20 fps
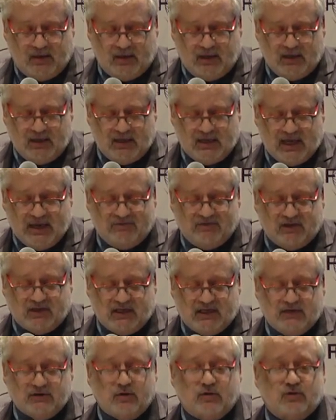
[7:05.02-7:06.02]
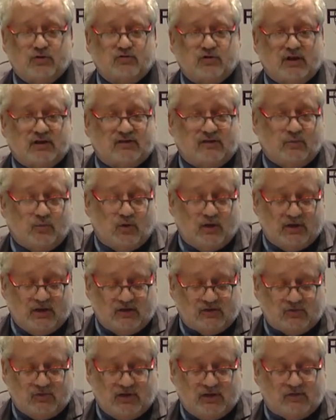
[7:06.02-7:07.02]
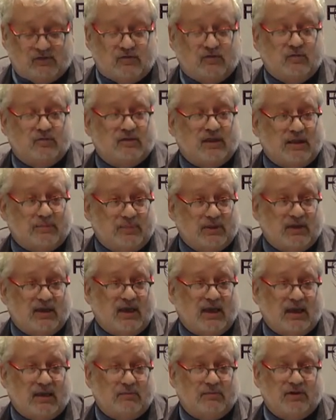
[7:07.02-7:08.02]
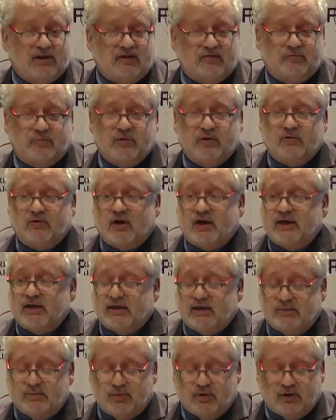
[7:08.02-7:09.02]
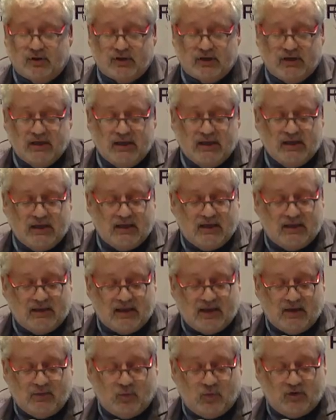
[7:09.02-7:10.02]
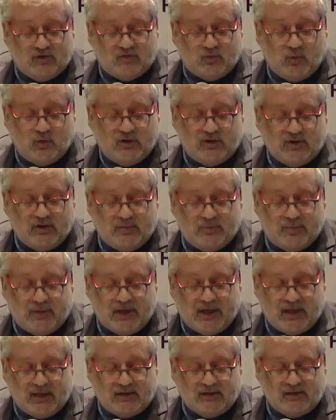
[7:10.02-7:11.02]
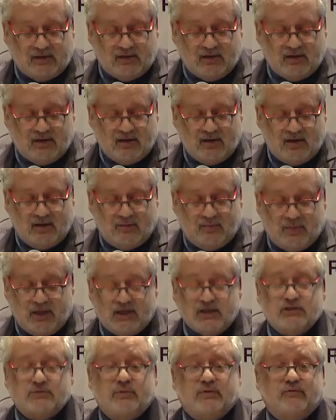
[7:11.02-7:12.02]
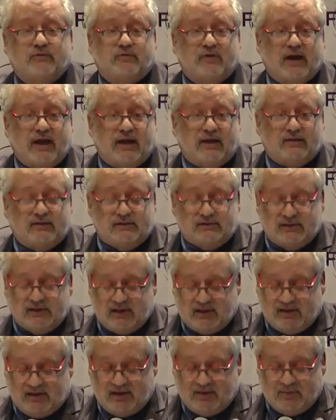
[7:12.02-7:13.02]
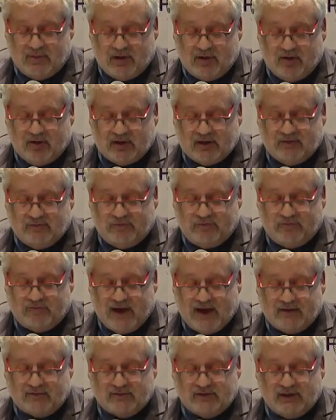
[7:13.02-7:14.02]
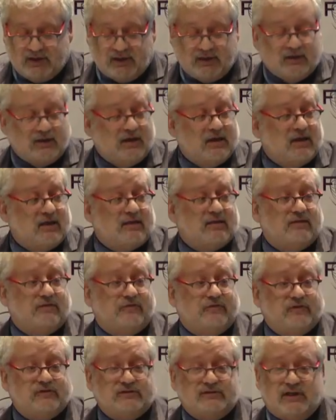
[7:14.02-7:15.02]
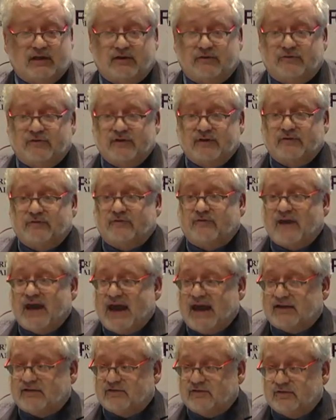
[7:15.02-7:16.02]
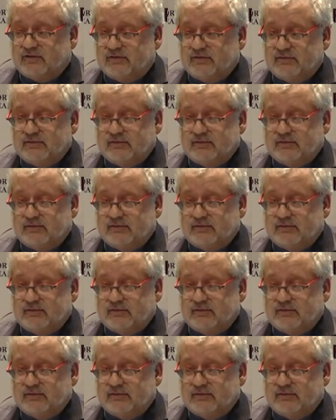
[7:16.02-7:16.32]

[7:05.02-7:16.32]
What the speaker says: He gave the keynote address at one history institute that became an FPRI e-book, and that was William Penn, Benjamin Franklin, and the American Founding, the Philadelphia Factor.